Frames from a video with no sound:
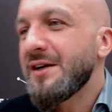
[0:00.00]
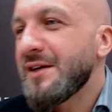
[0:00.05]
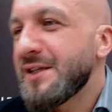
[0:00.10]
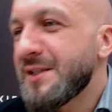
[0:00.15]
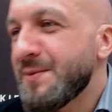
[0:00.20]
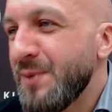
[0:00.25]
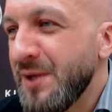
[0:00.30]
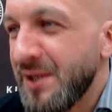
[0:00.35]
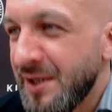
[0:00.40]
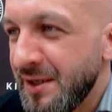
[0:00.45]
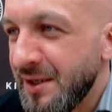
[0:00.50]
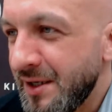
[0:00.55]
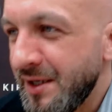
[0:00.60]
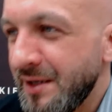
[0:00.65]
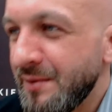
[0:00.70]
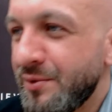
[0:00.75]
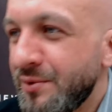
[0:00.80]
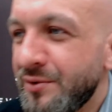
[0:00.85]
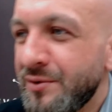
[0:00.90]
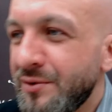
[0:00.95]
speaking
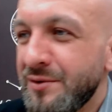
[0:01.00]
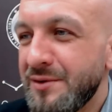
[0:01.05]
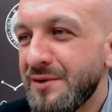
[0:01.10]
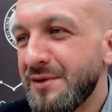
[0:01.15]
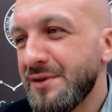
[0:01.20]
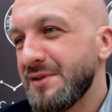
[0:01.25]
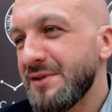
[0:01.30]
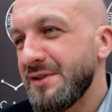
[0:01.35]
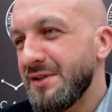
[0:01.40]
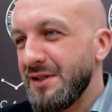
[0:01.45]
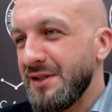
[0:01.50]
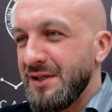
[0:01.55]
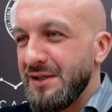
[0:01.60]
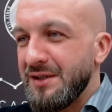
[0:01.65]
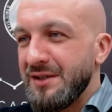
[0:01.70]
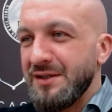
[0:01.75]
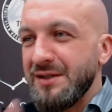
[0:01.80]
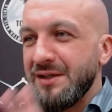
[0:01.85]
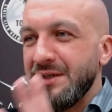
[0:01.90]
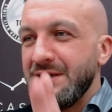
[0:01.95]
Hebrew
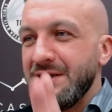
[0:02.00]
in